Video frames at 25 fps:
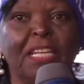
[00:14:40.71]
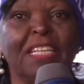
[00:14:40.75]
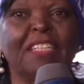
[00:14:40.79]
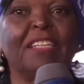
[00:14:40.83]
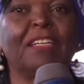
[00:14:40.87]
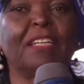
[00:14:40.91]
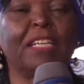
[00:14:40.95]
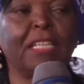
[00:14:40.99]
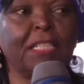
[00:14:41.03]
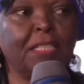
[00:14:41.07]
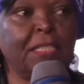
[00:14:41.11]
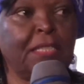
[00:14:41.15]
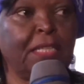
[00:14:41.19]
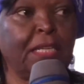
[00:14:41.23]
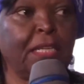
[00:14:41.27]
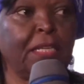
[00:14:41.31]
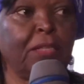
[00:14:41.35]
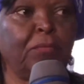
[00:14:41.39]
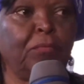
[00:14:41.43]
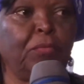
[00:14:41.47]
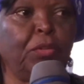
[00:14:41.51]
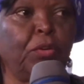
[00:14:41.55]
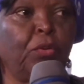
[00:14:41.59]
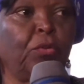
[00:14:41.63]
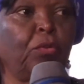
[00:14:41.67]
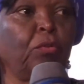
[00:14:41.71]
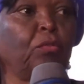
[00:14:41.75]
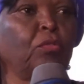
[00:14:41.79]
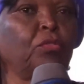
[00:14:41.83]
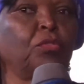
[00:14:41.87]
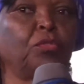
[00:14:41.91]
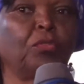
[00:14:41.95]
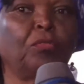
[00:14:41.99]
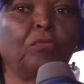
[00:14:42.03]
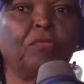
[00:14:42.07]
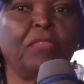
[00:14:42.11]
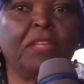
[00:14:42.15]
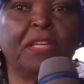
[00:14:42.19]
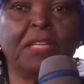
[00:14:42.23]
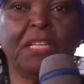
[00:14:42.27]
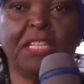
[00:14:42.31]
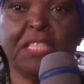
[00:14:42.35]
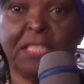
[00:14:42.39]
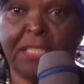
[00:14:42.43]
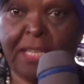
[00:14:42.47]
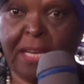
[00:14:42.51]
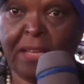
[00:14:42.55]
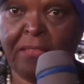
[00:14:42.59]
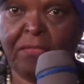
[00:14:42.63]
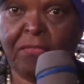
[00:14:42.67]
neglected because of the
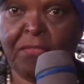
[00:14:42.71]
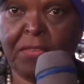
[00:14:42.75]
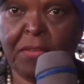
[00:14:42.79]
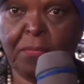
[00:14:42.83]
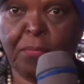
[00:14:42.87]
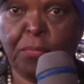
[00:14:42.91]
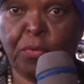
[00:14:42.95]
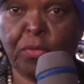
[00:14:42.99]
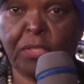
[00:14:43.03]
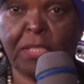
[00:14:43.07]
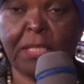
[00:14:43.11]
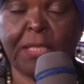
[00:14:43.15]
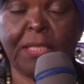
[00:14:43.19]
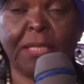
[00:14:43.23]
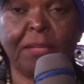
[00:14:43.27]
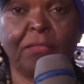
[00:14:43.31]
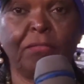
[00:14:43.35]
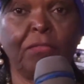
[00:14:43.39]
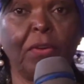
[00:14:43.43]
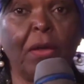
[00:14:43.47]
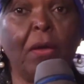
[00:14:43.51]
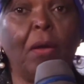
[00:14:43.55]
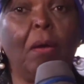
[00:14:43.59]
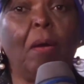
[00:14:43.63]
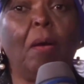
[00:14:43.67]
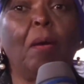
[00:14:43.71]
HIV positive,